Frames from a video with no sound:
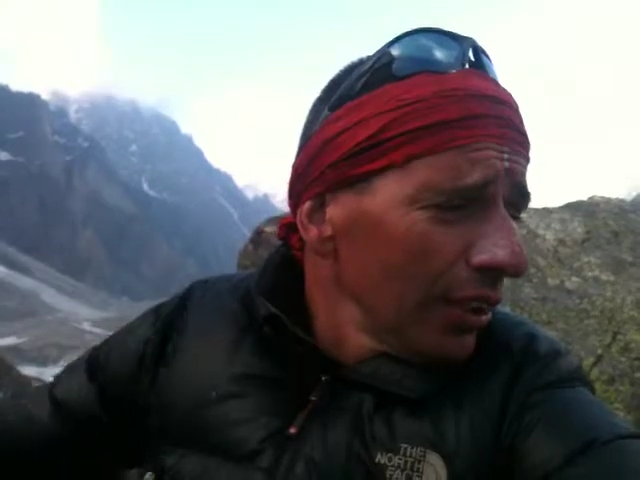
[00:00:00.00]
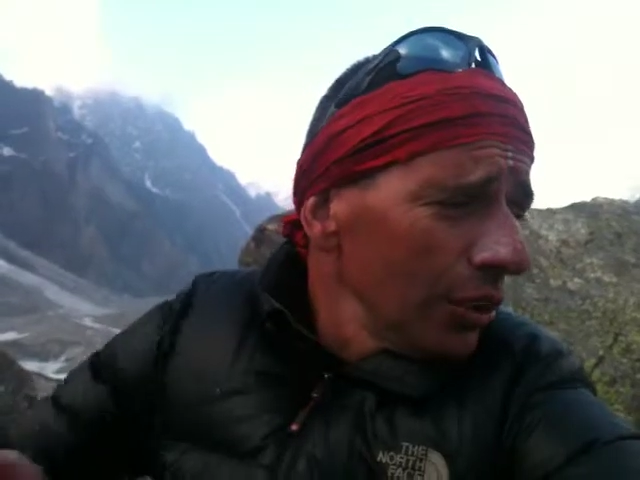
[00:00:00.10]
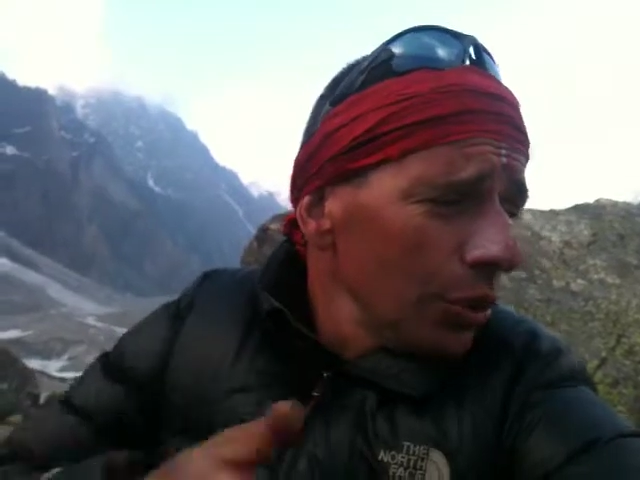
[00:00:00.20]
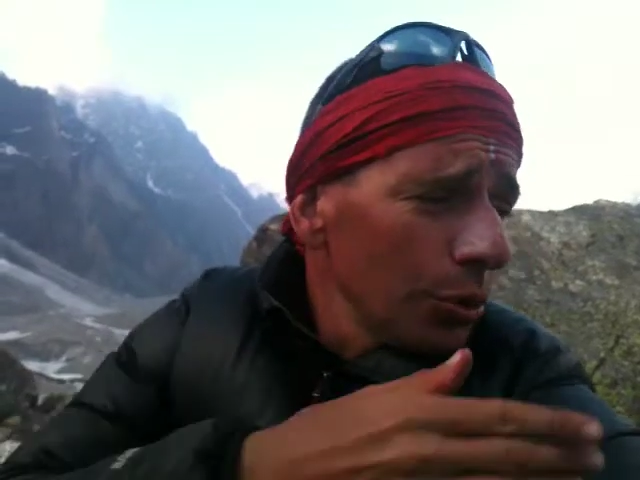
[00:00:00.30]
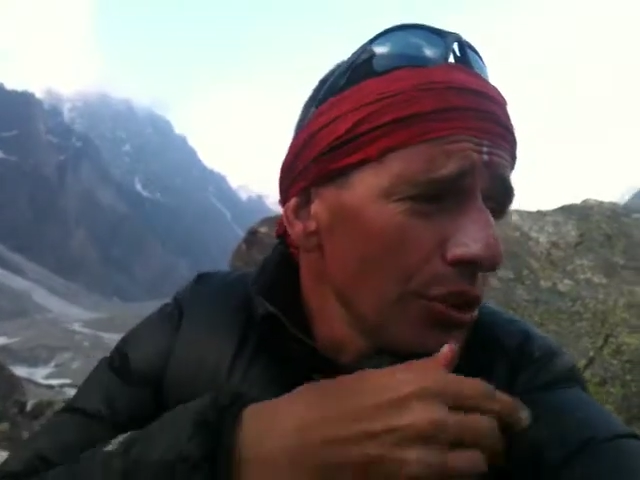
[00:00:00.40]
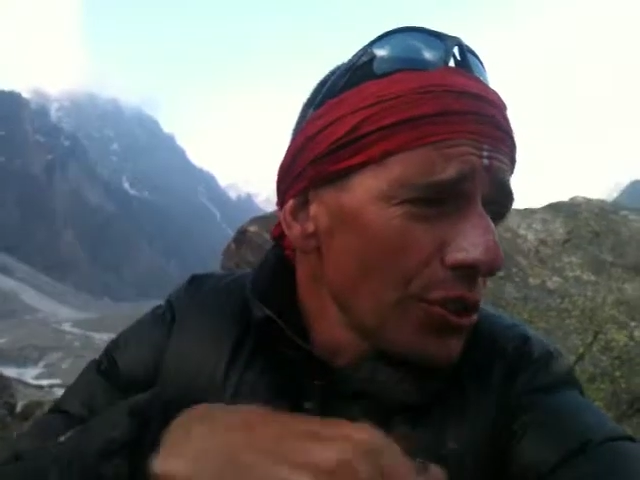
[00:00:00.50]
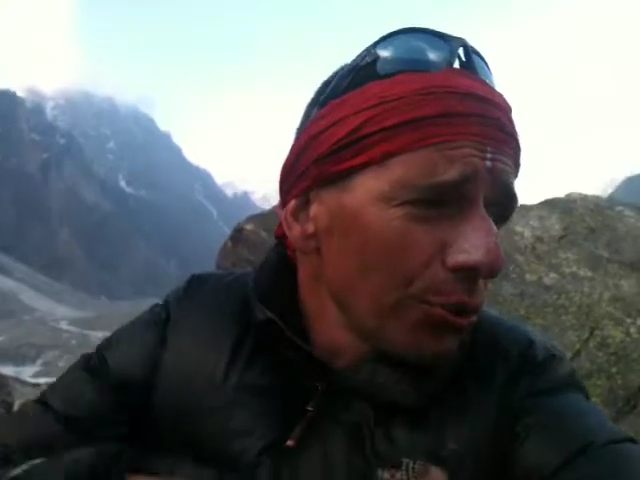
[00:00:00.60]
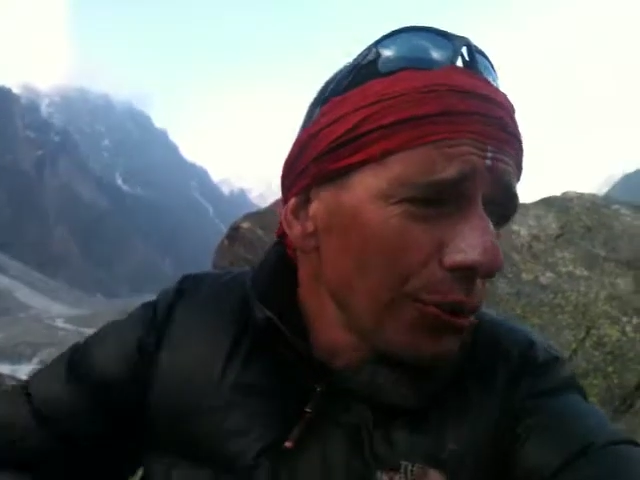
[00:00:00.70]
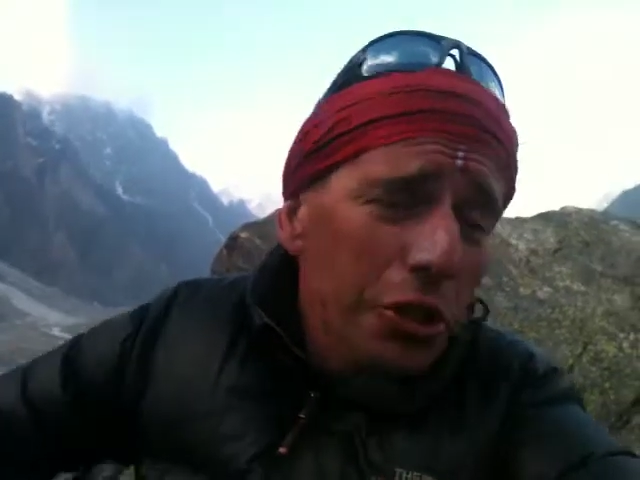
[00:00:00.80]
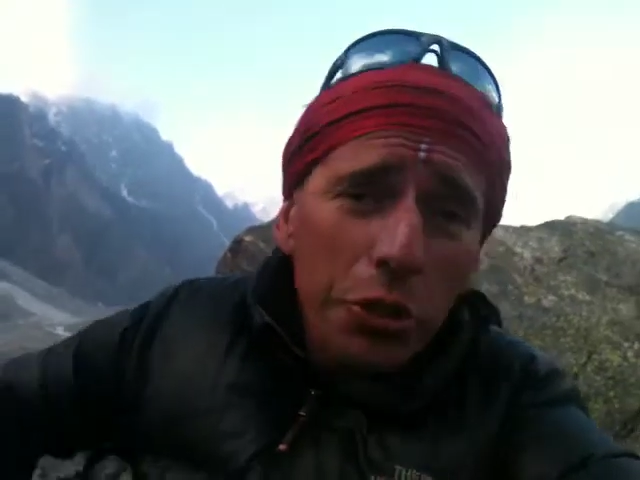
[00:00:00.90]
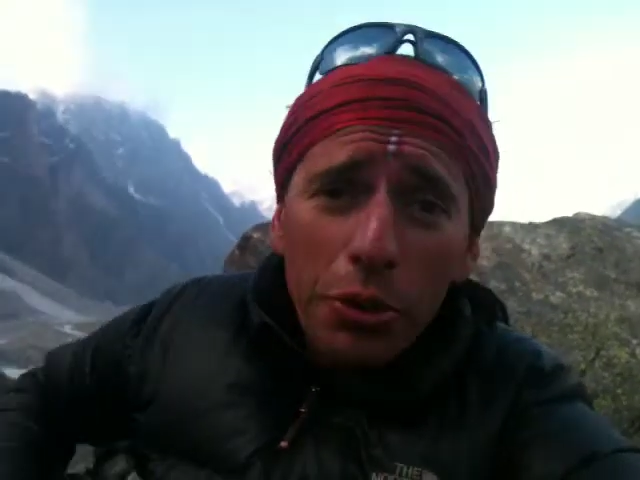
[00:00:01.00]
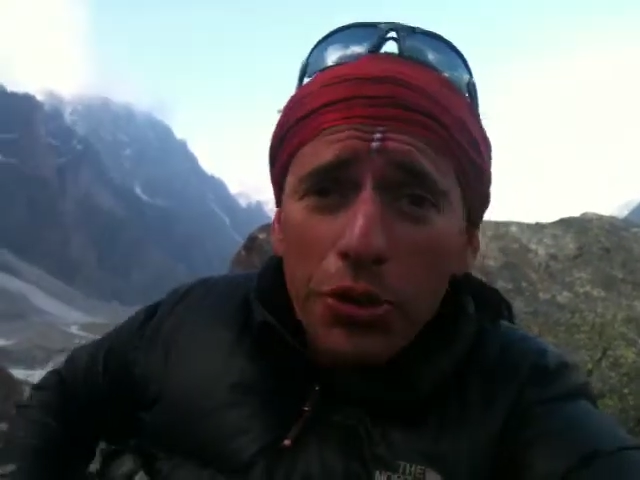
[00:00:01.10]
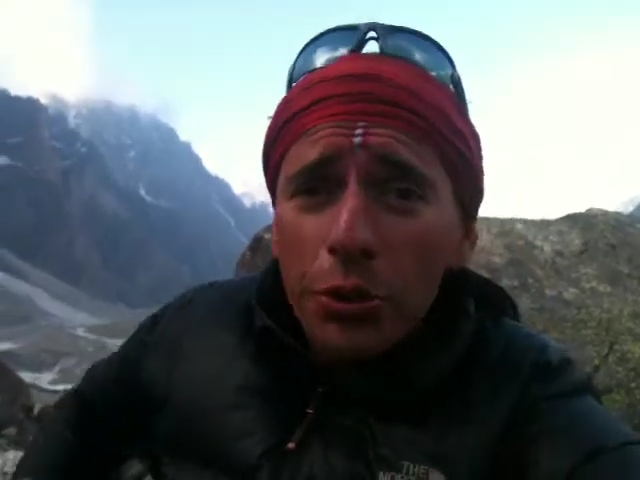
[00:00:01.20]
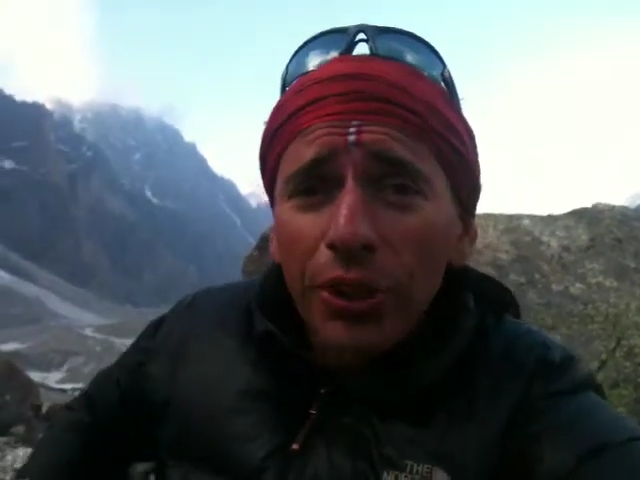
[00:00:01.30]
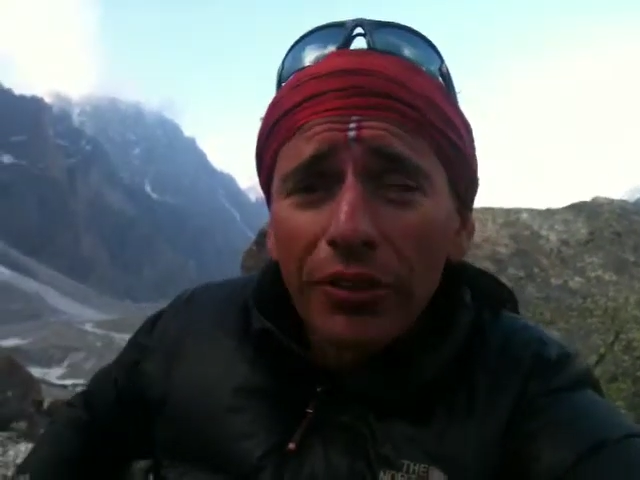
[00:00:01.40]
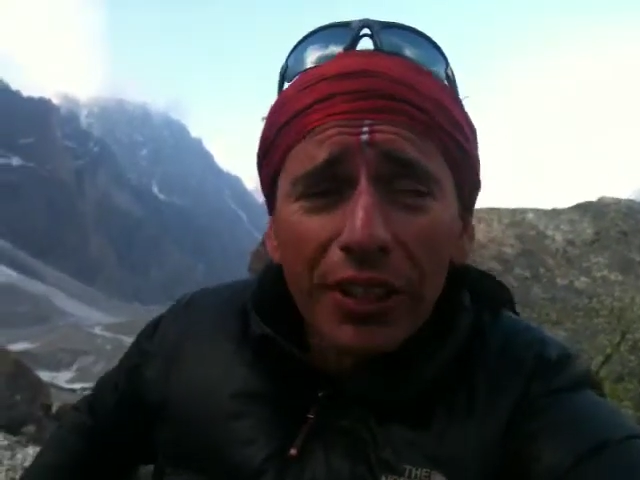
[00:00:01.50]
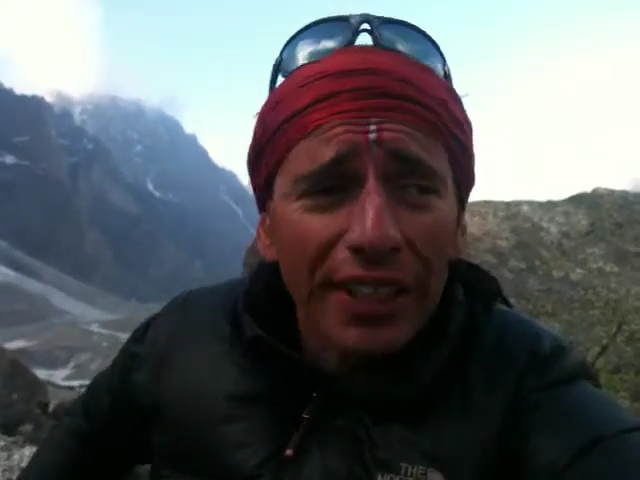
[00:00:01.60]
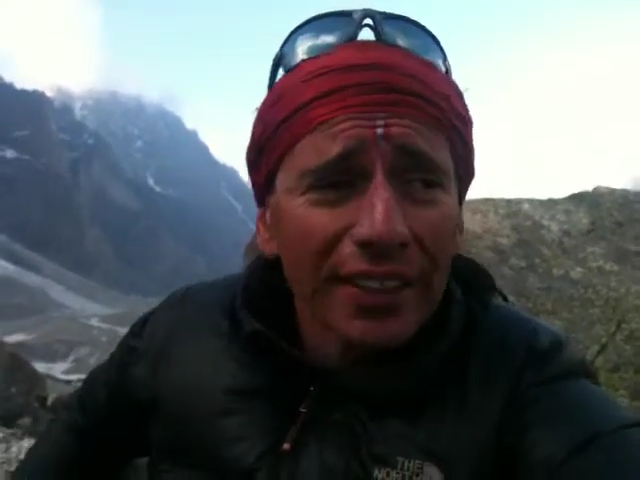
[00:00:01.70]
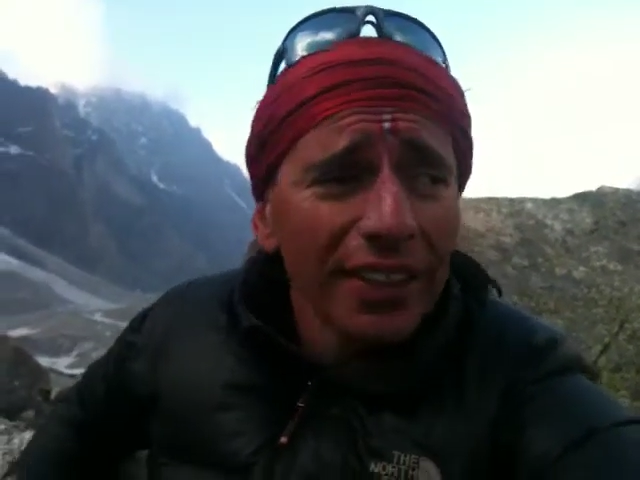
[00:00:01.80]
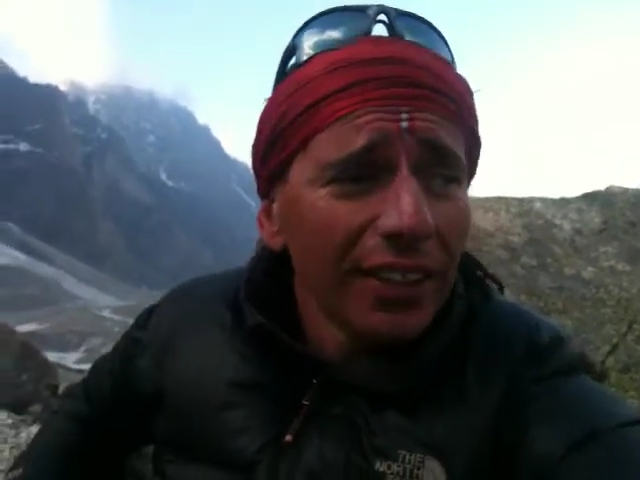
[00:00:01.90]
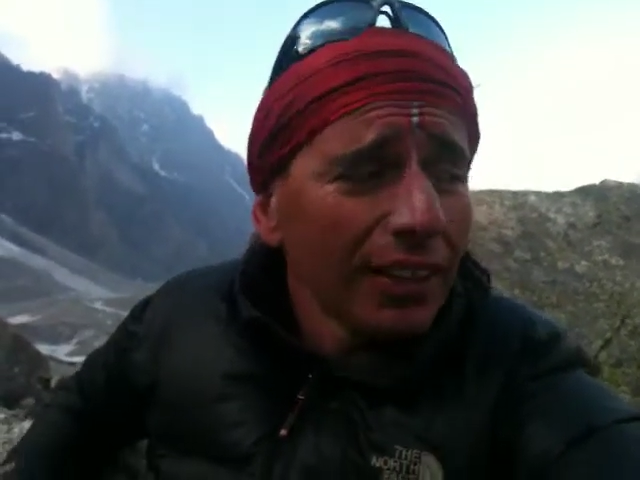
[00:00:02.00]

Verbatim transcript: you know, doing some rituals around the lake.